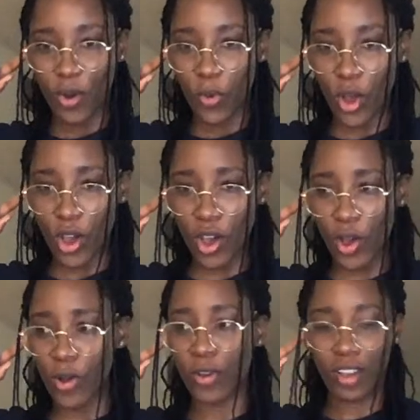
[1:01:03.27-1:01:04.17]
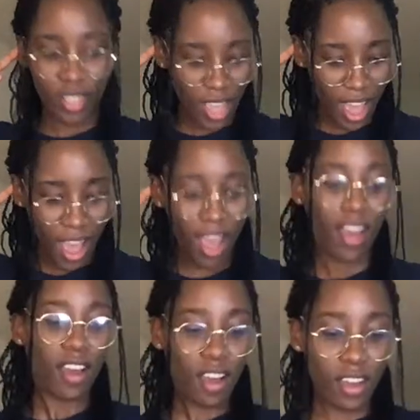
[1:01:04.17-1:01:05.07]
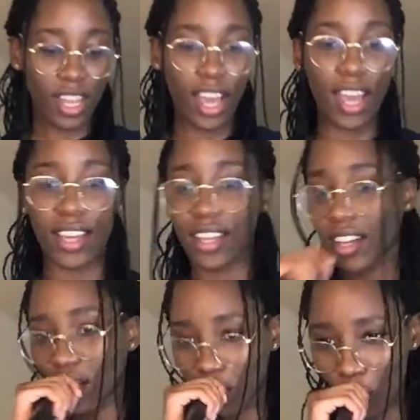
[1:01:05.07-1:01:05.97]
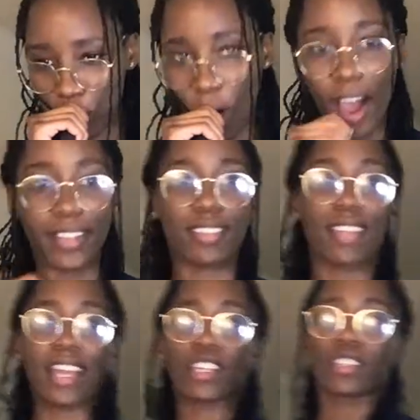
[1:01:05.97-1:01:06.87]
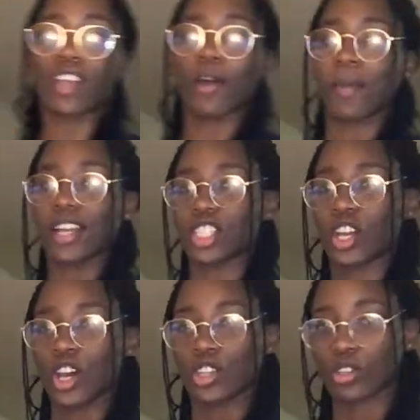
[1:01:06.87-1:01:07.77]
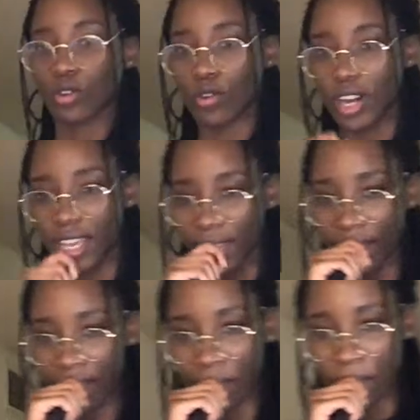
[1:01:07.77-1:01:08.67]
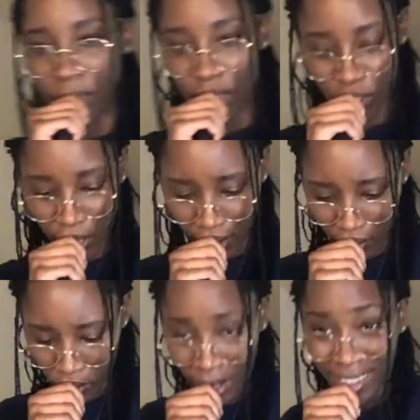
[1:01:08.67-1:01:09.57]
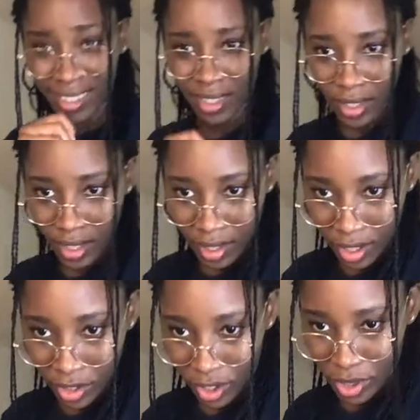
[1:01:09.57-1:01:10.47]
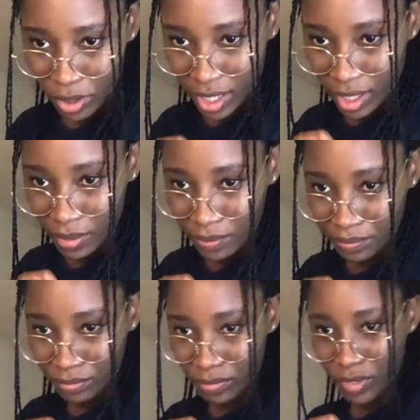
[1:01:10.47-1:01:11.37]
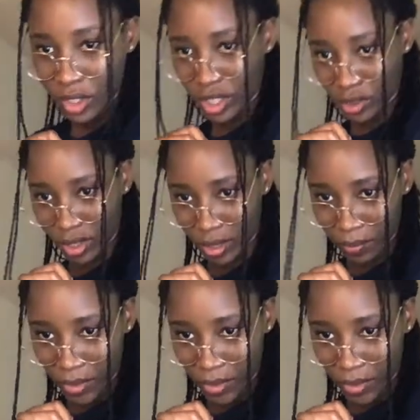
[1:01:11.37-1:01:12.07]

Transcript: Woo. Yeah. Okay. All right. Thank you so much. 3, 2. You guys ready? Are you guys ready?